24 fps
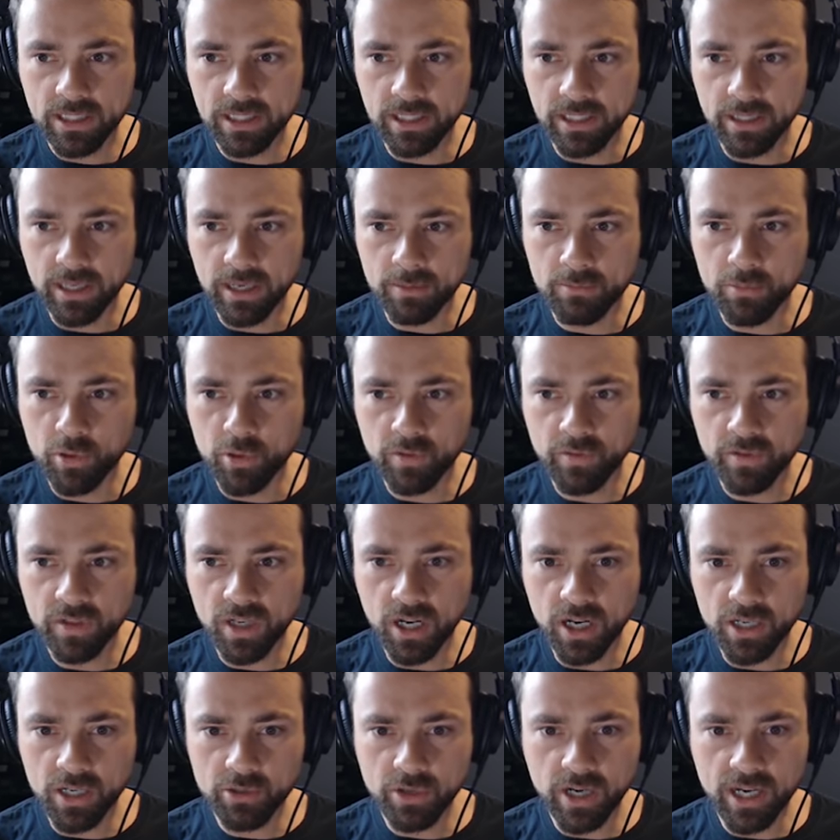click move
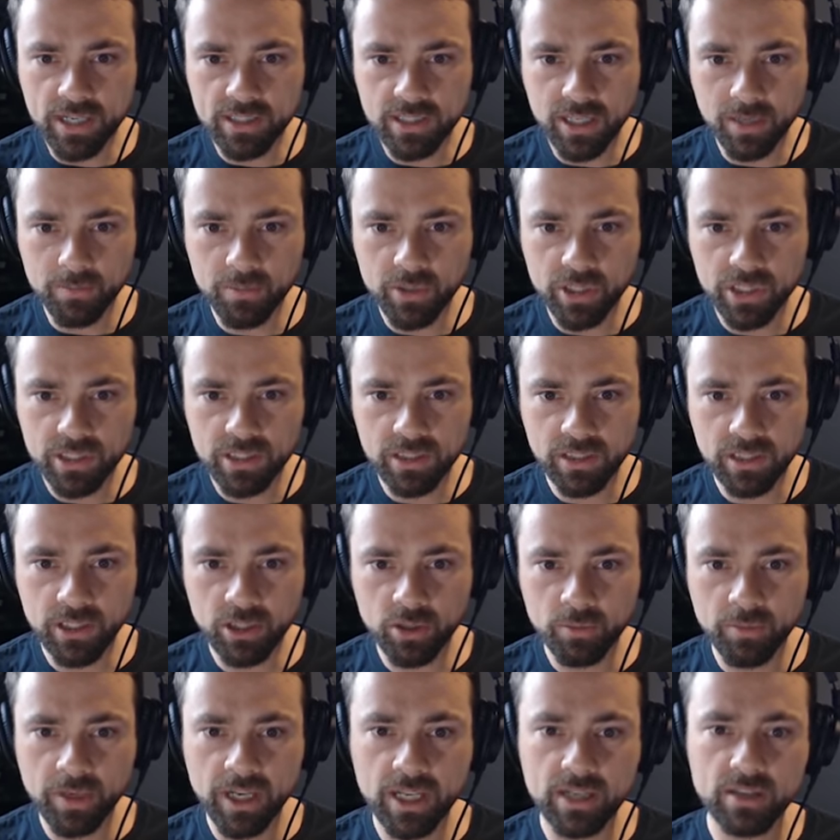contrast up just a
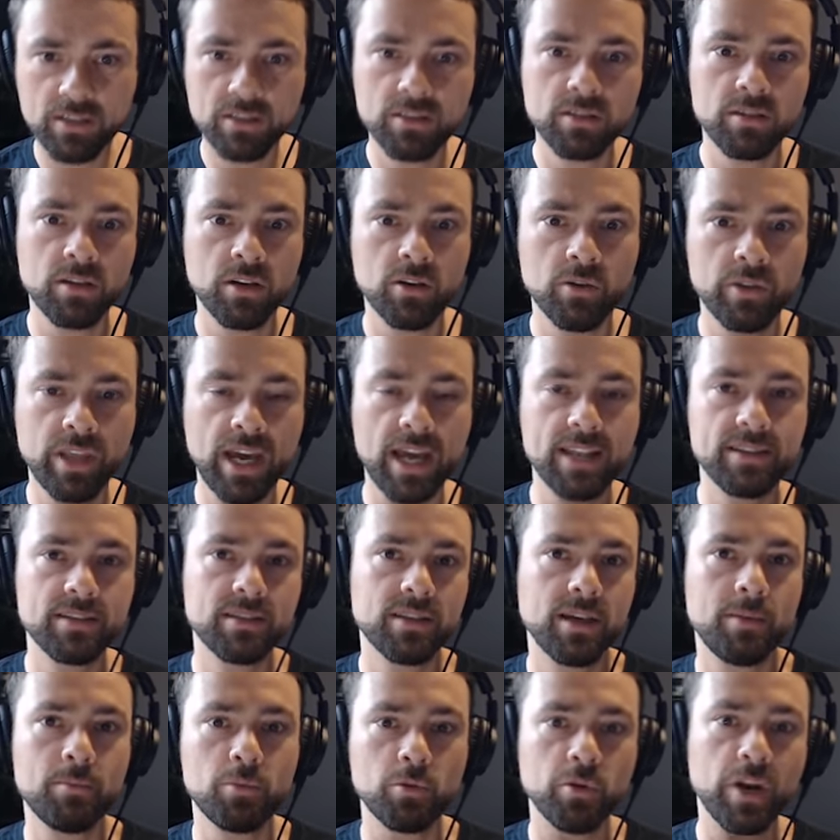little bit so that
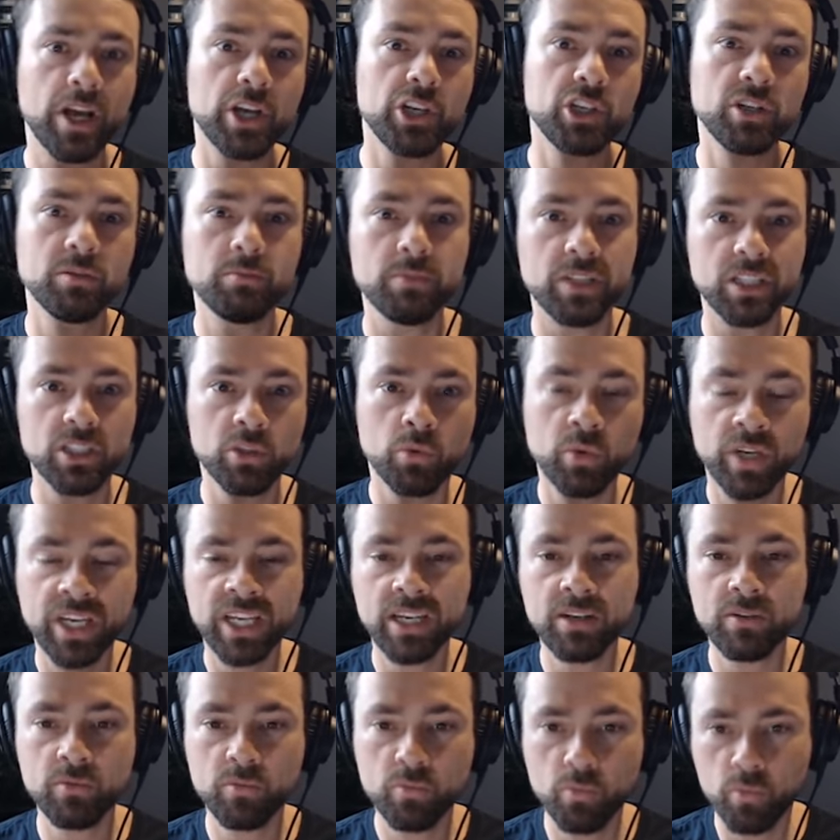separation
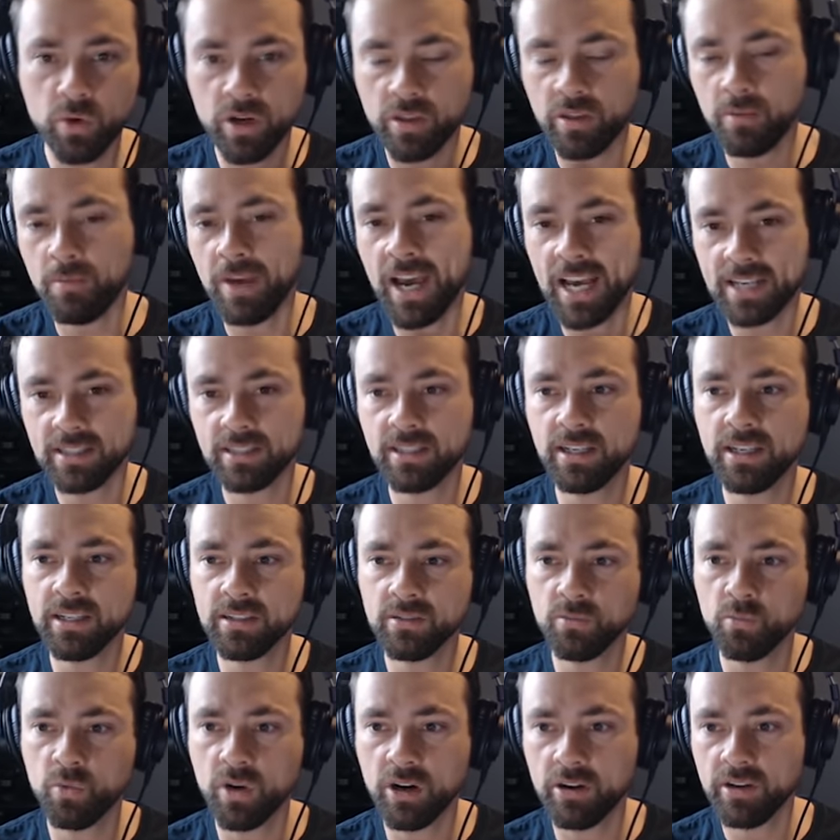between where the mask
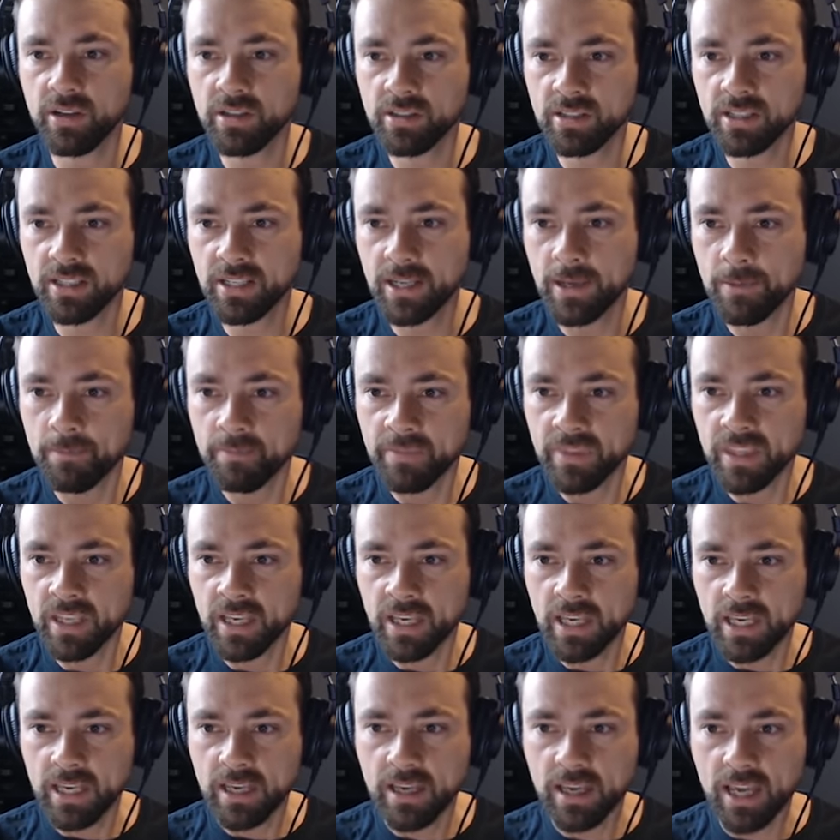is and where it isn't
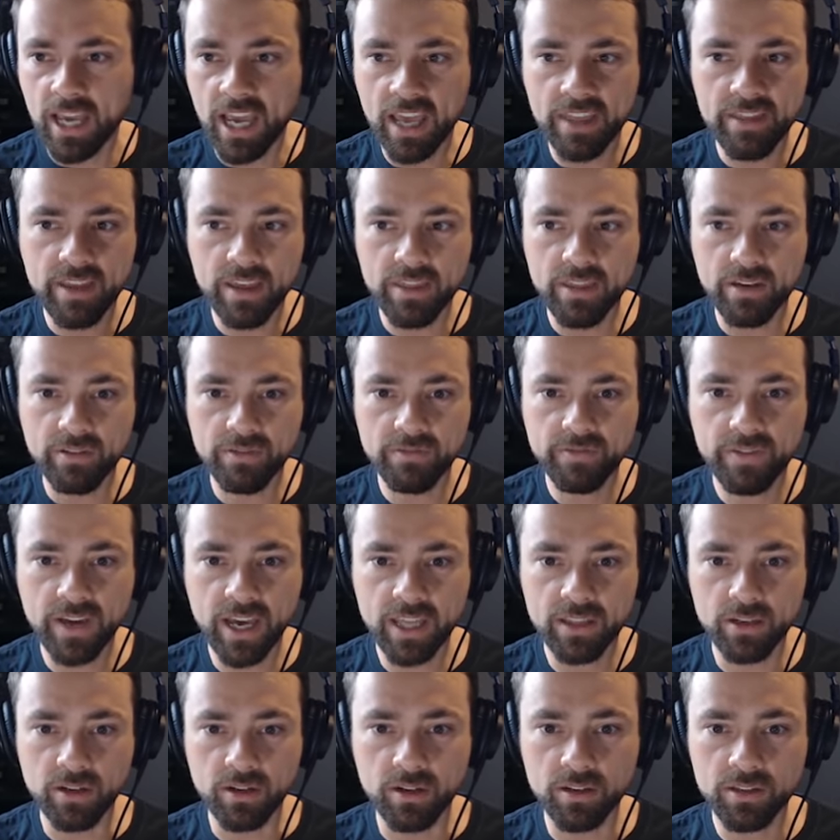and then the
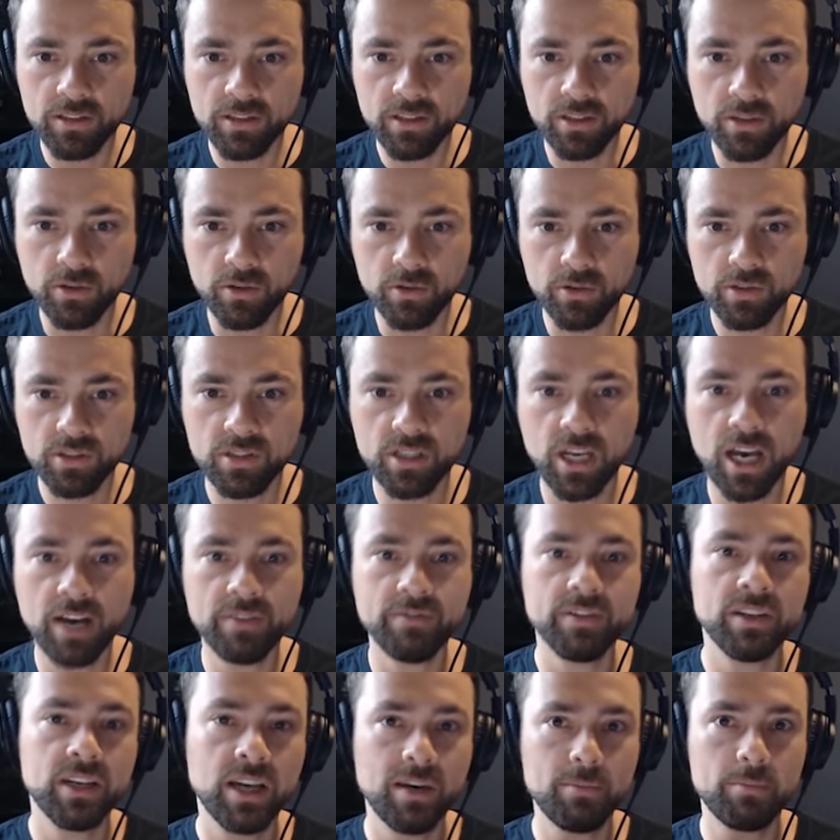feather to
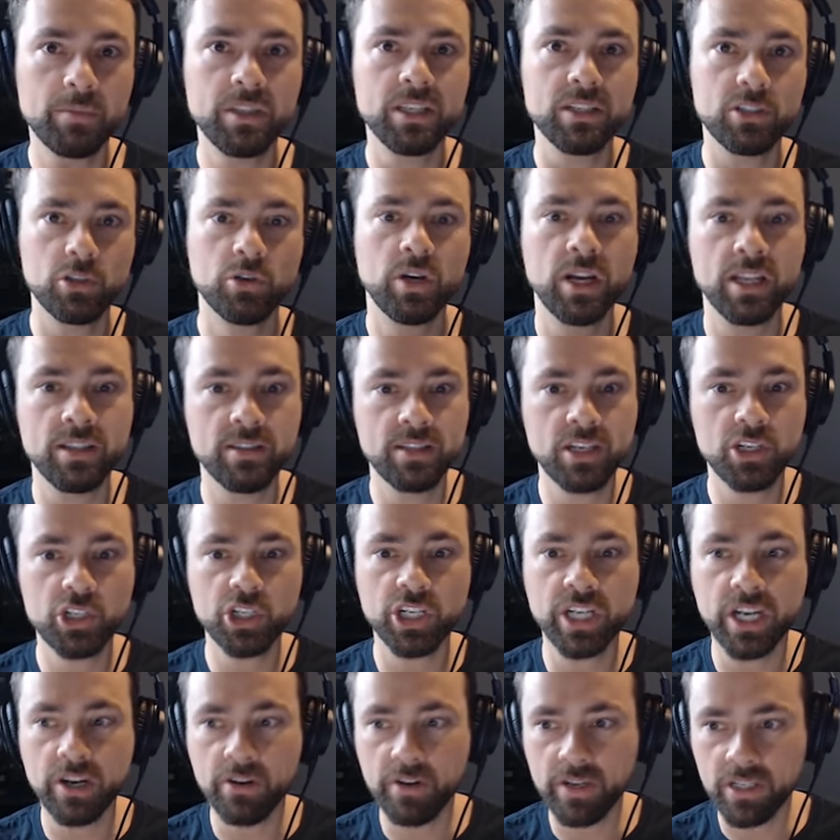soften up the
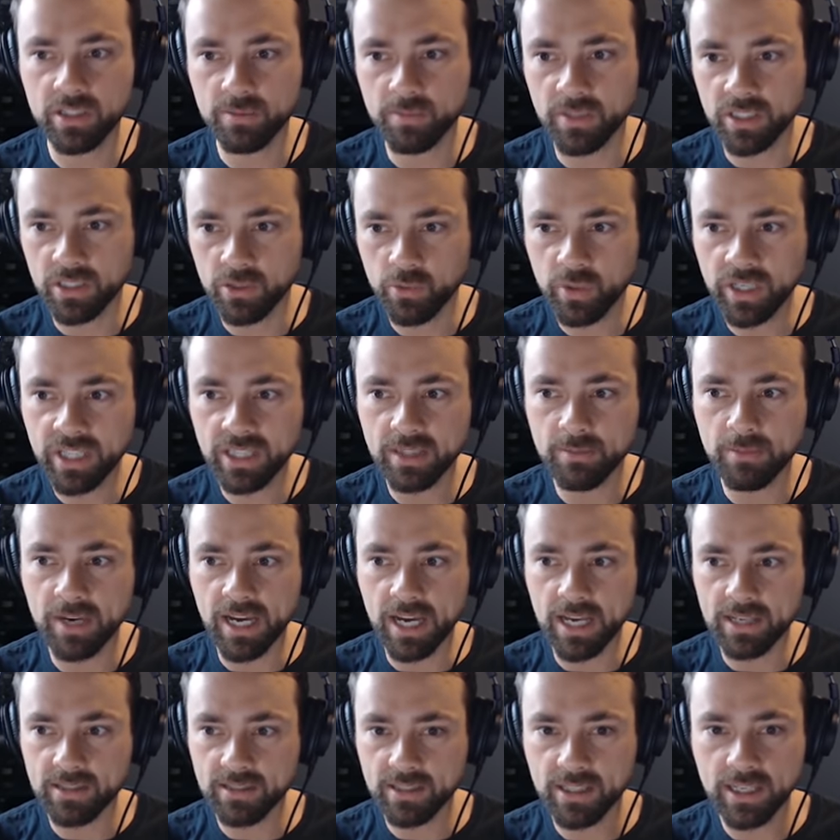transition areas between the
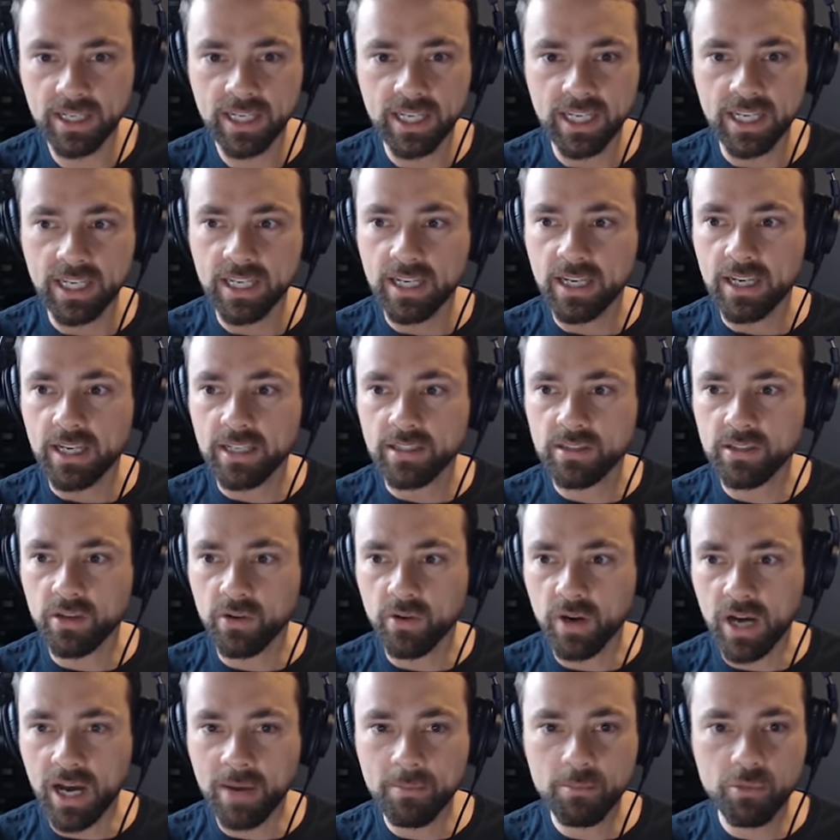mask
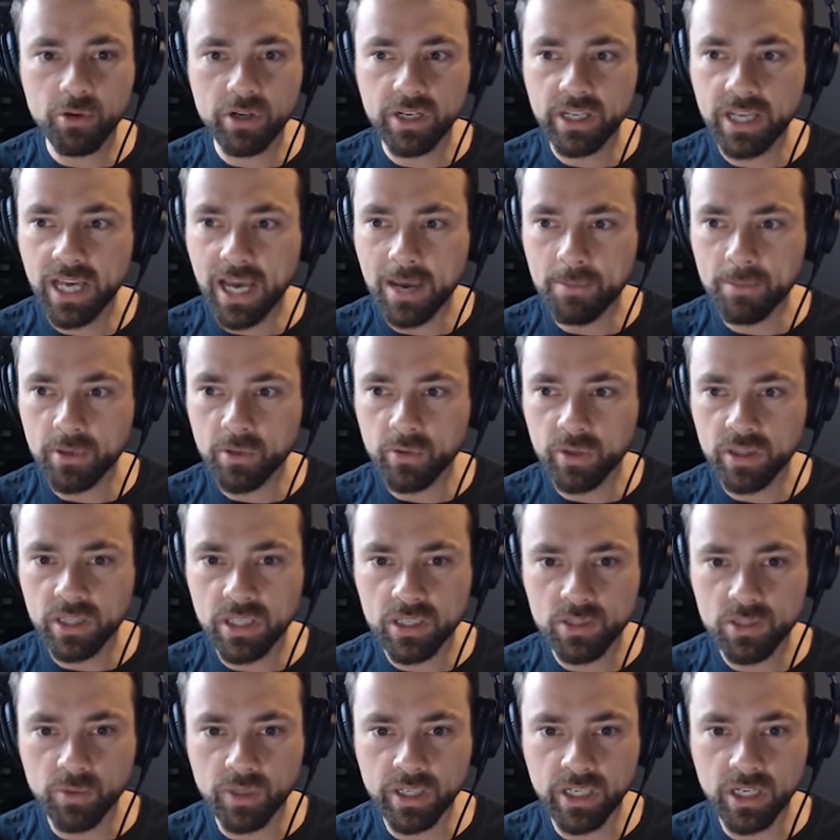so I'm pretty happy with
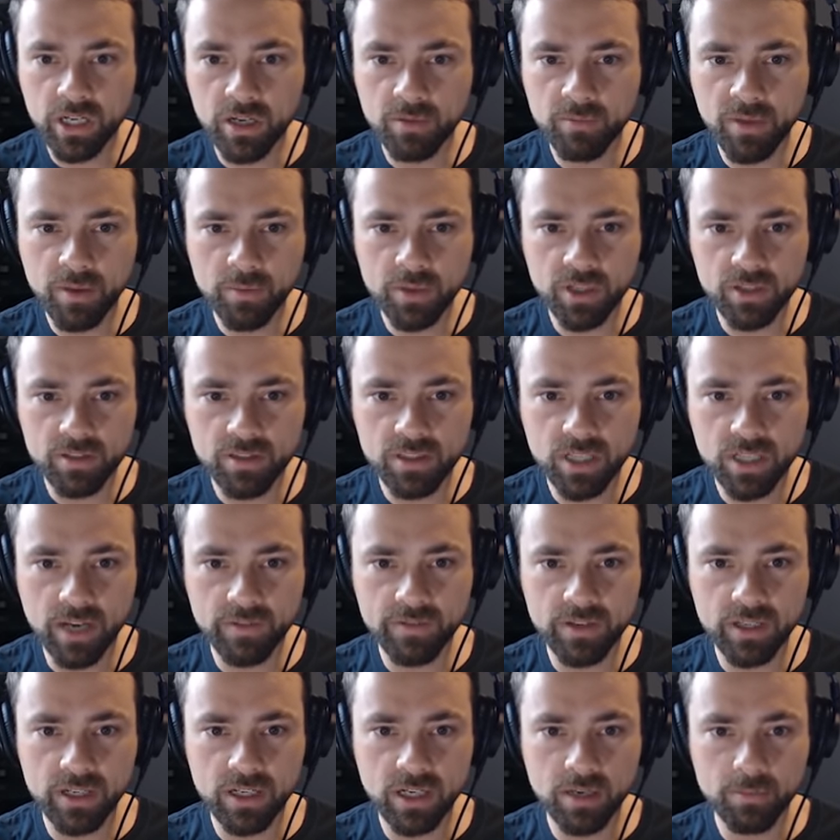this one here maybe I'll
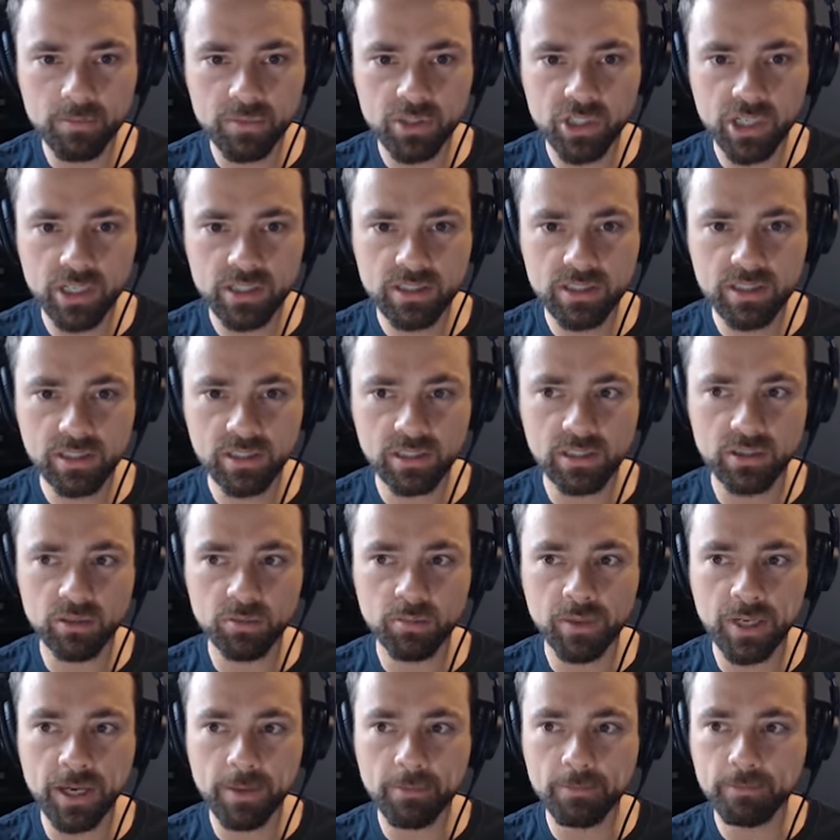soften it up just a
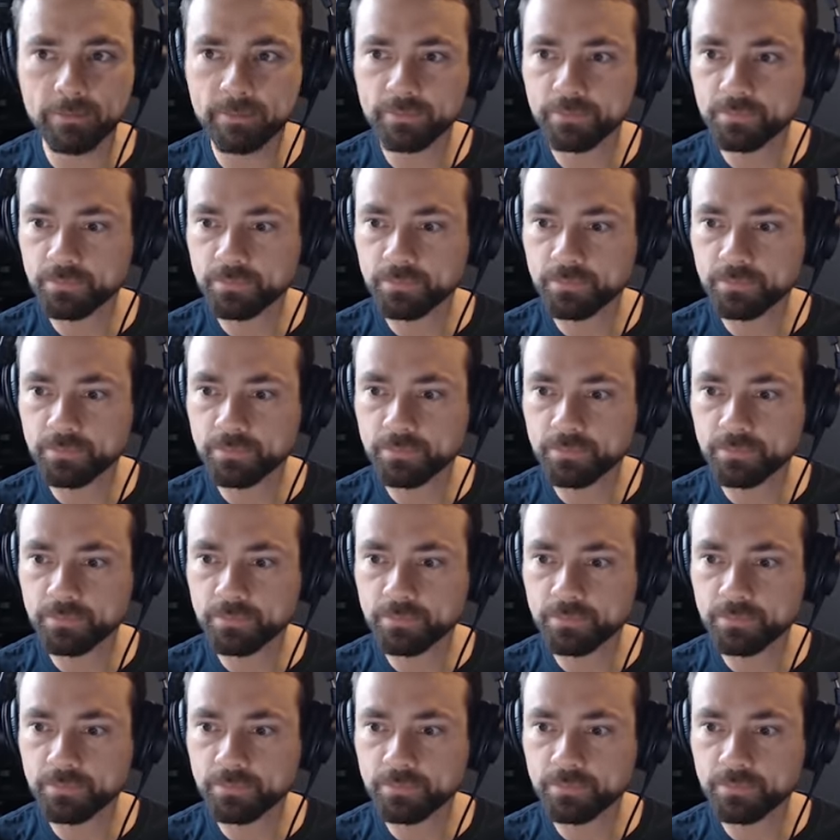little bit